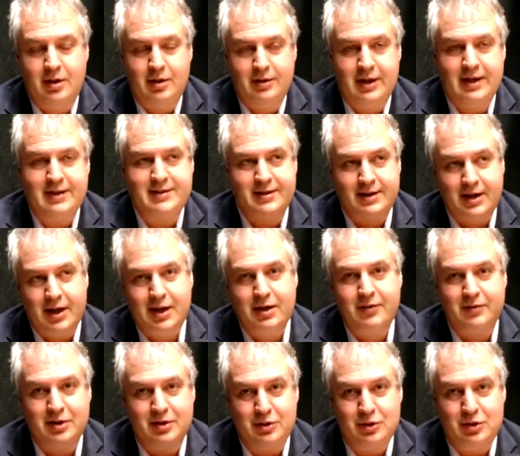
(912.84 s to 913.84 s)
That's kind
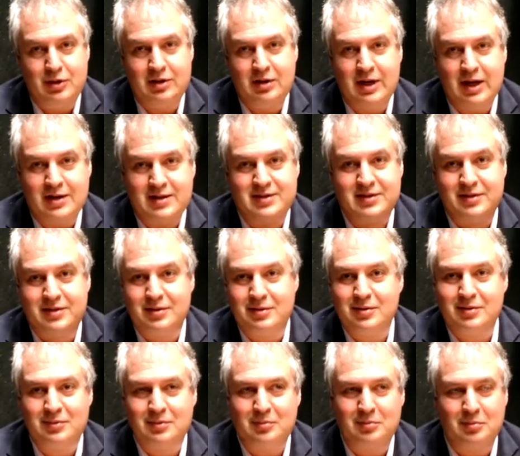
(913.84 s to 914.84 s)
of the next,
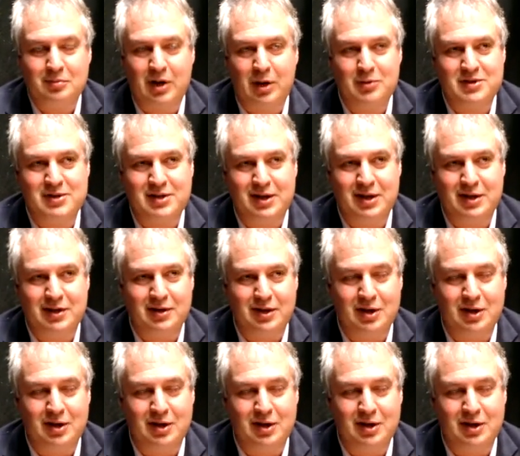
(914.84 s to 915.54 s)
I would say,